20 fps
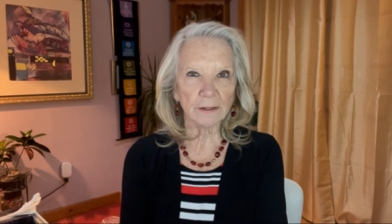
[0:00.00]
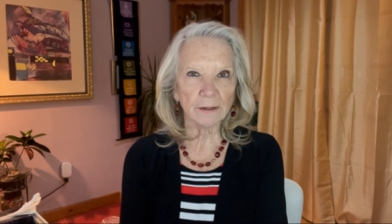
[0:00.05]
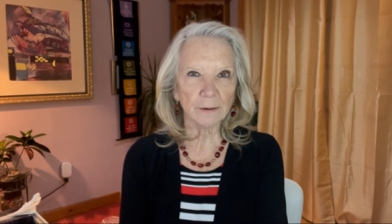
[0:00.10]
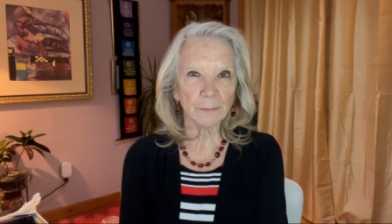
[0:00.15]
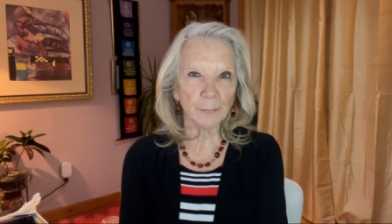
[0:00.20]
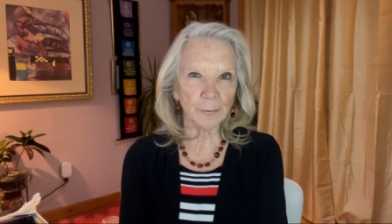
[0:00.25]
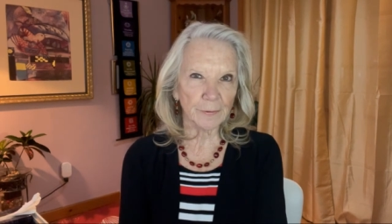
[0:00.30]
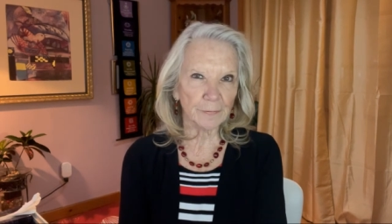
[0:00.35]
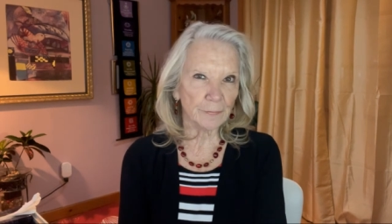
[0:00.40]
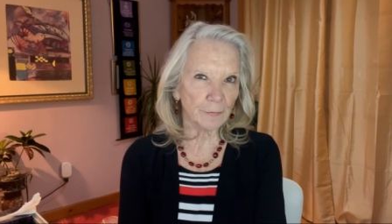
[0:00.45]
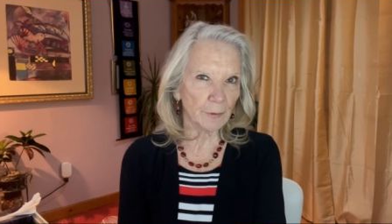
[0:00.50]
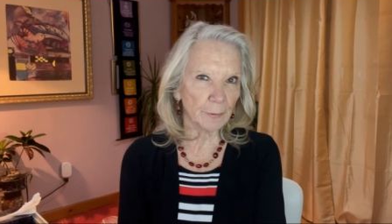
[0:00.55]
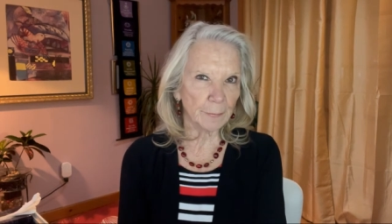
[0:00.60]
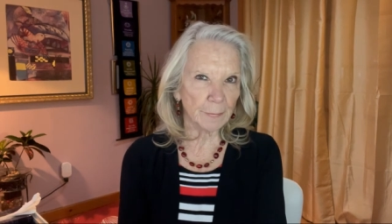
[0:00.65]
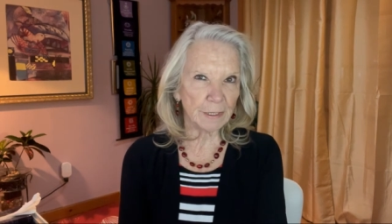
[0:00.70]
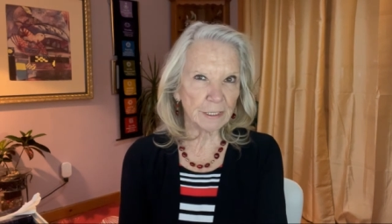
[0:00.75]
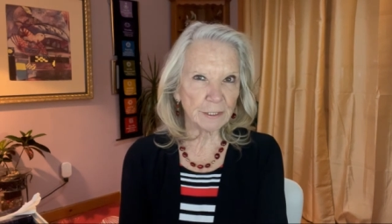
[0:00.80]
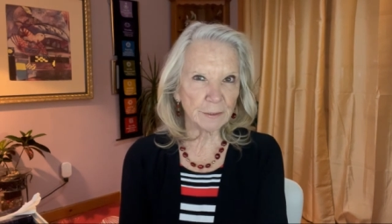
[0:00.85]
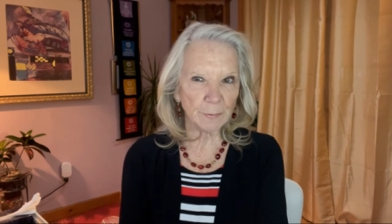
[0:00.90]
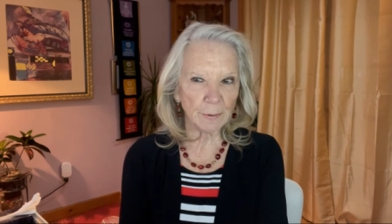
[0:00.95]
their
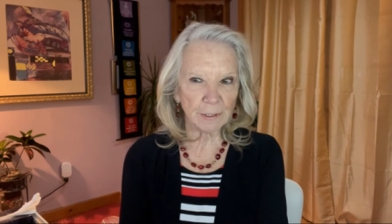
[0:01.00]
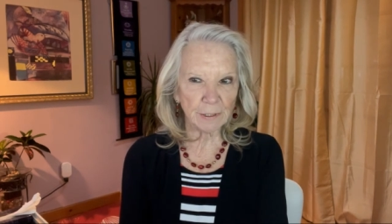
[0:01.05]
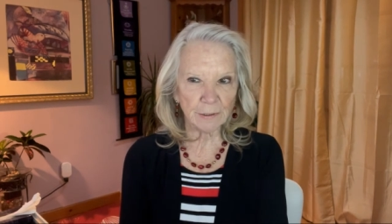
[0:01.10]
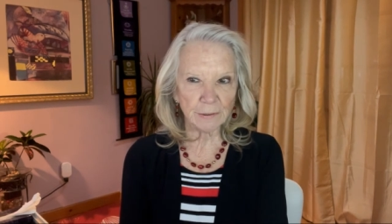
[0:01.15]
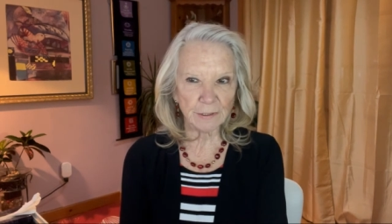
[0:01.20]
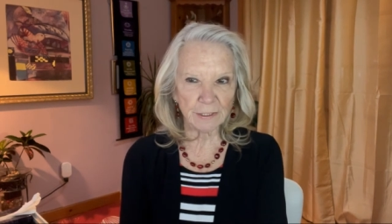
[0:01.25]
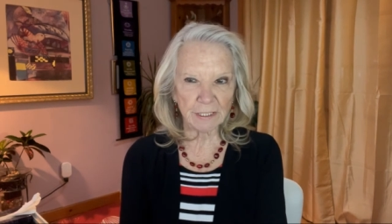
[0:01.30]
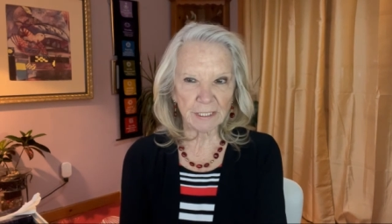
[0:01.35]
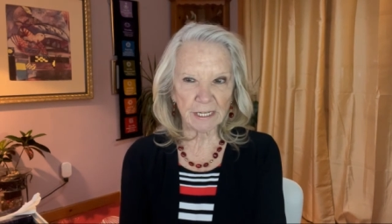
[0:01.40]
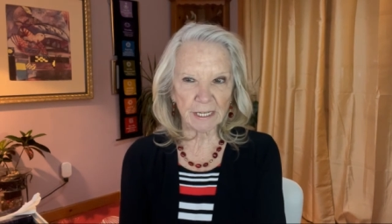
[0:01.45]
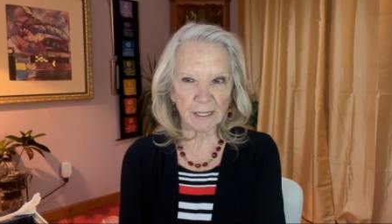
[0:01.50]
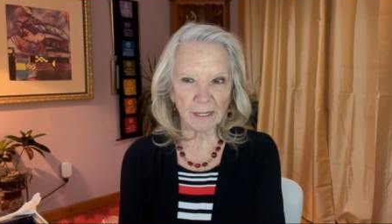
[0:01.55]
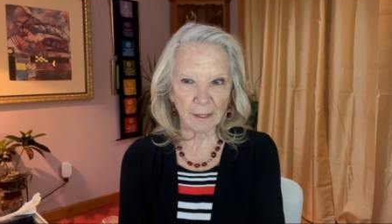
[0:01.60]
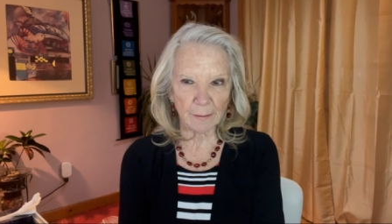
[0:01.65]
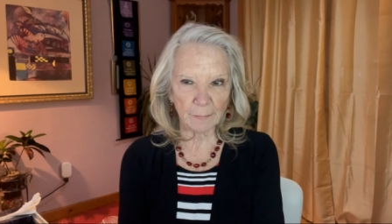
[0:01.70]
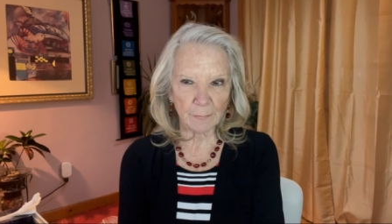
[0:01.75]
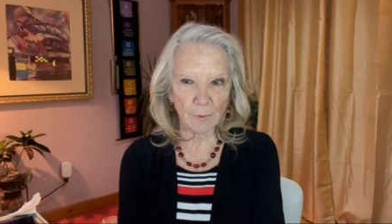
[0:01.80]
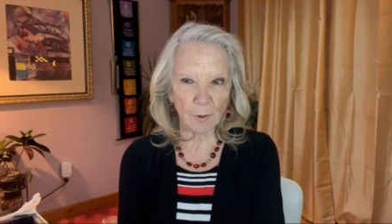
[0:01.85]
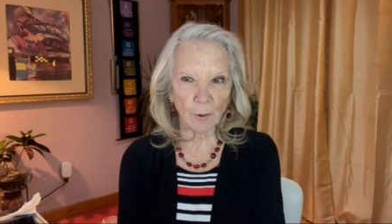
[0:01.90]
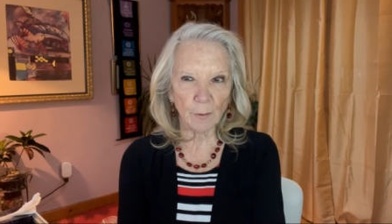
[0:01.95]
performance when you see
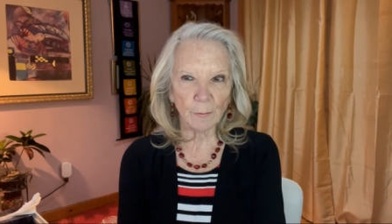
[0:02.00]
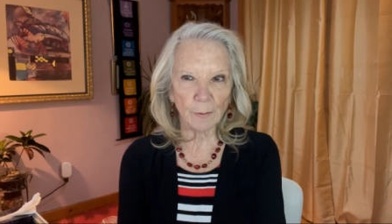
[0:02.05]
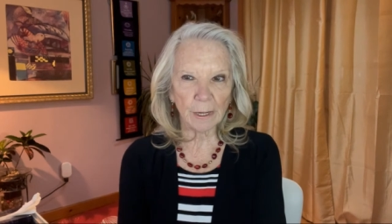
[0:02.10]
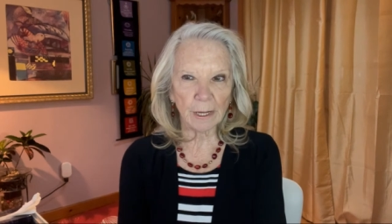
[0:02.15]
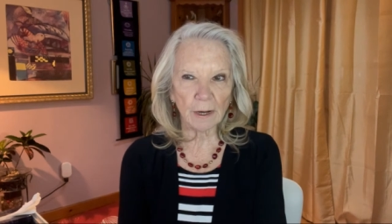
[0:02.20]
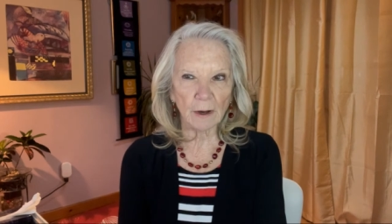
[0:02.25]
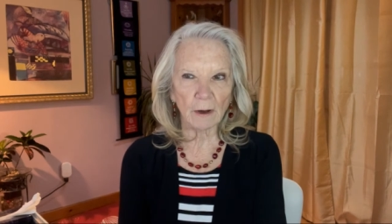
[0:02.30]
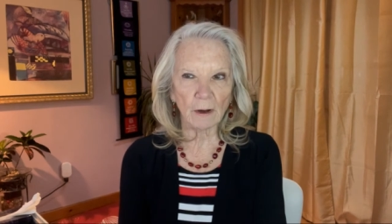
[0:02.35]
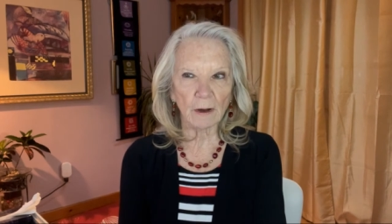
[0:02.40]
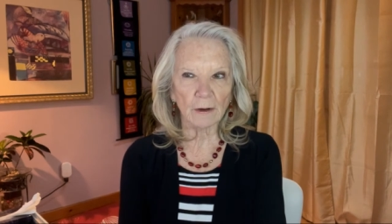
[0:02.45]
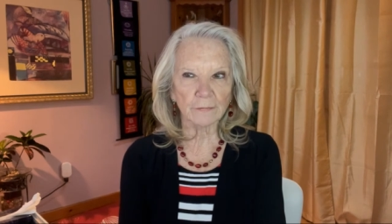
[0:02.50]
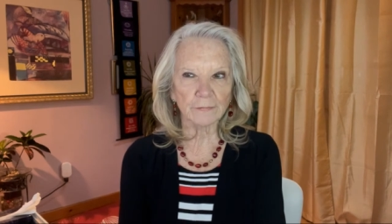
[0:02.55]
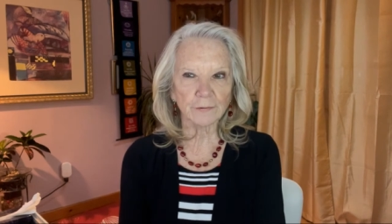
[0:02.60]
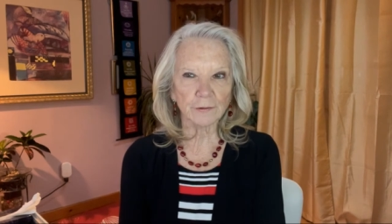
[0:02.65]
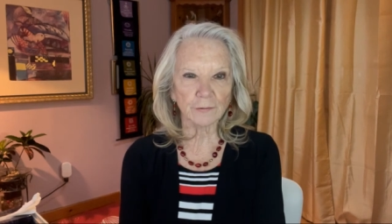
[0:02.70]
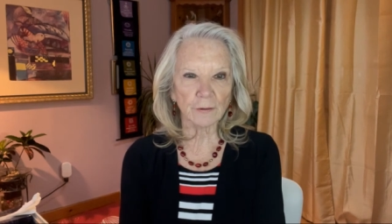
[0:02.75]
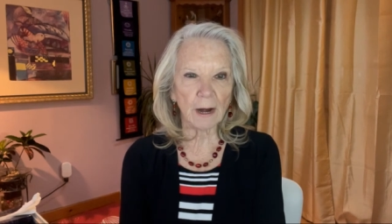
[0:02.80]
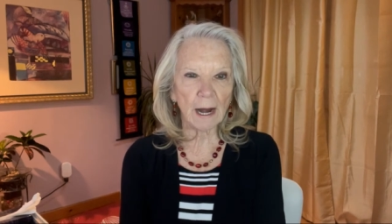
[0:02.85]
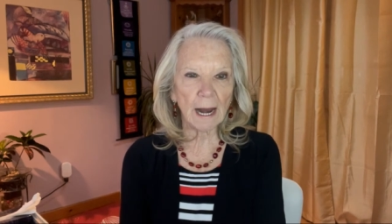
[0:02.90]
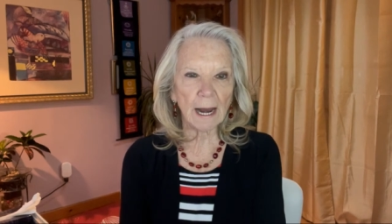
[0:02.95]
them going off
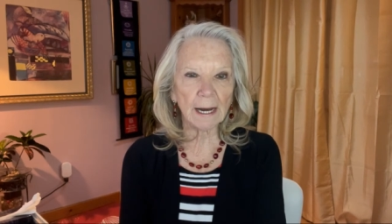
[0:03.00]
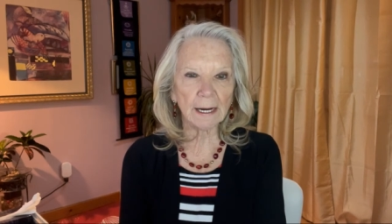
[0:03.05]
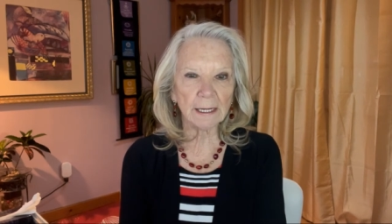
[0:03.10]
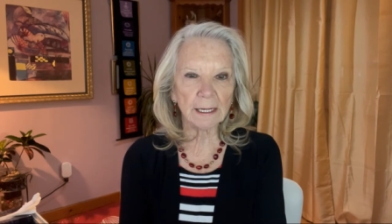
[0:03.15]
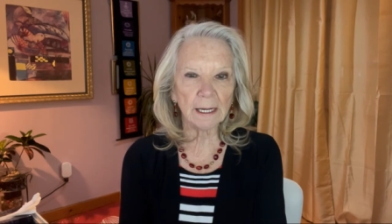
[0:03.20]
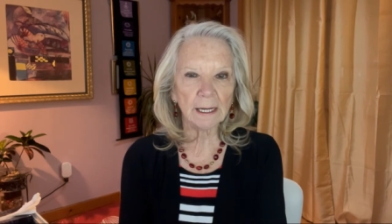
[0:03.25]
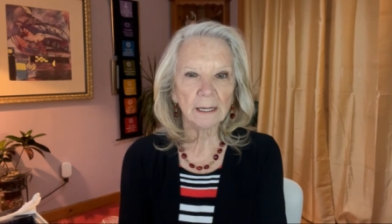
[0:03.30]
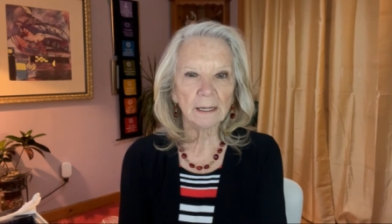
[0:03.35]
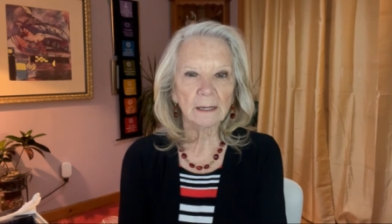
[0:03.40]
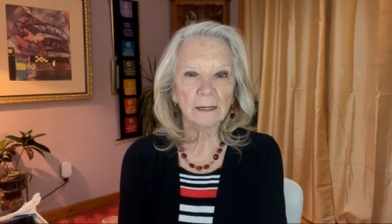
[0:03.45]
track.